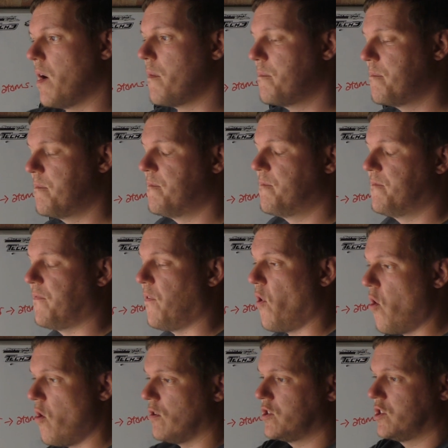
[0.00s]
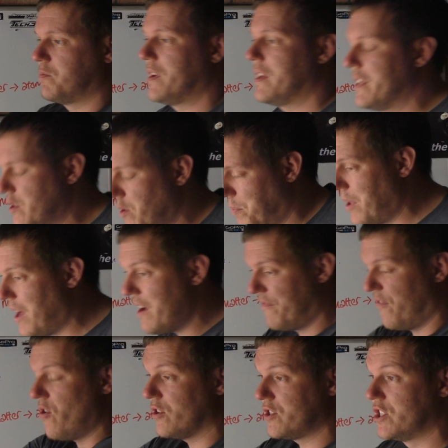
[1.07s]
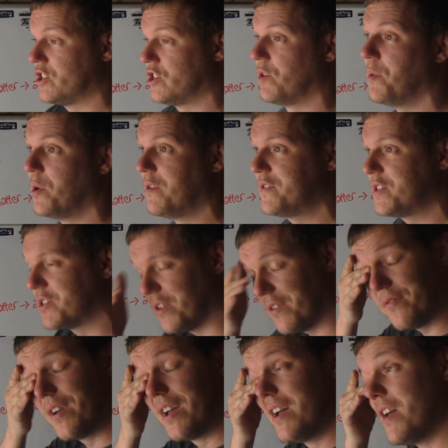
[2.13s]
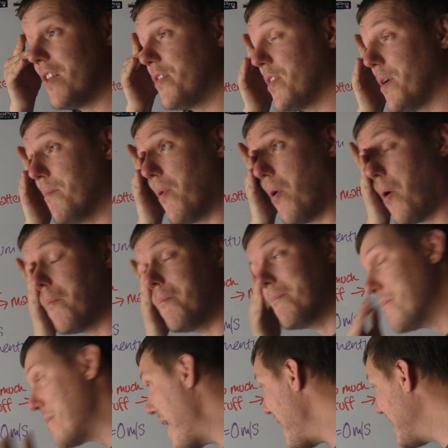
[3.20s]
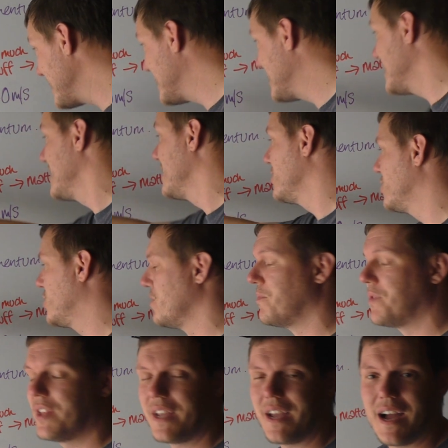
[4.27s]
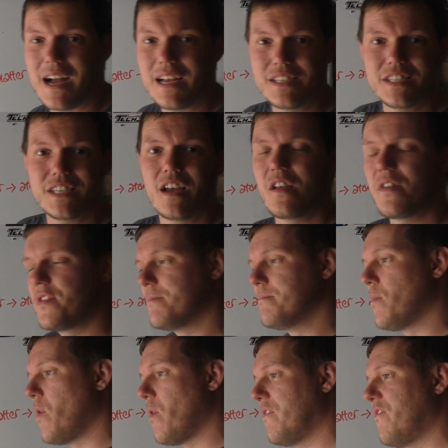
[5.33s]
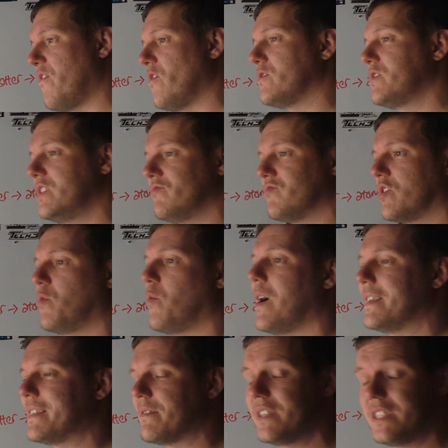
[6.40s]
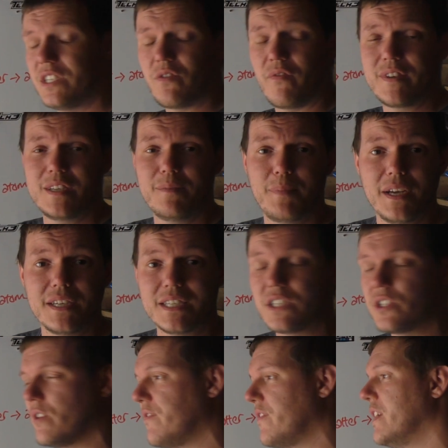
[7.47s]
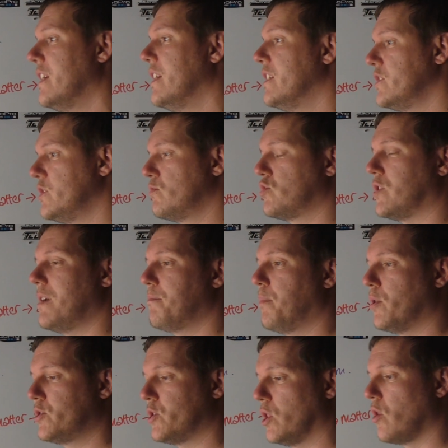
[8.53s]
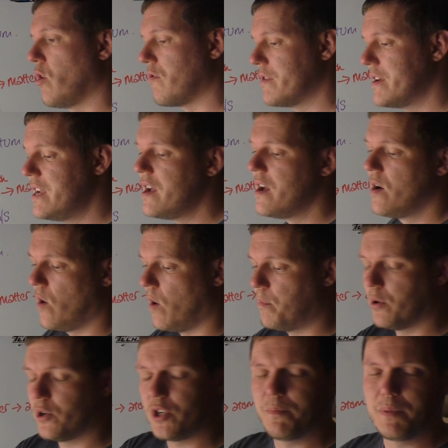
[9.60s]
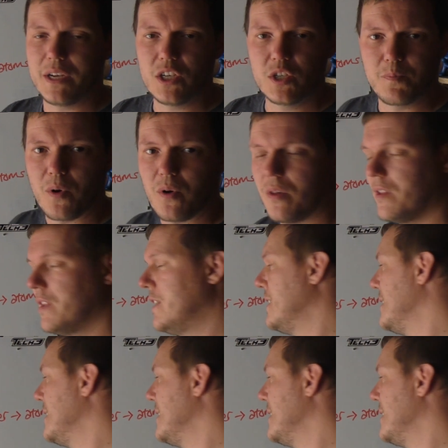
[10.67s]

uh, force, we need to apply forces to move stuff. The more mass something has, the more force is required. Now this is obviously basic stuff. You try and push a lorry or push a beach ball.